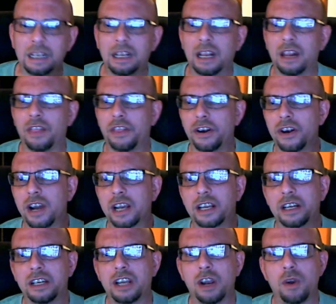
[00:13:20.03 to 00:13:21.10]
They're not going
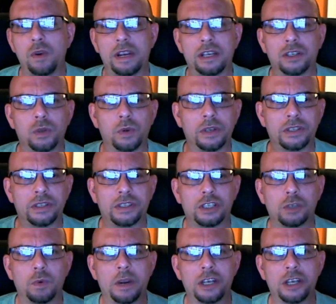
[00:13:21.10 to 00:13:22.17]
to go into a
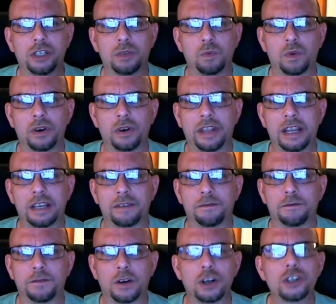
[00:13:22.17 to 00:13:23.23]
situation where they can
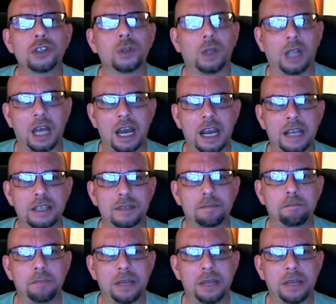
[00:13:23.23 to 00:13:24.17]
virtualize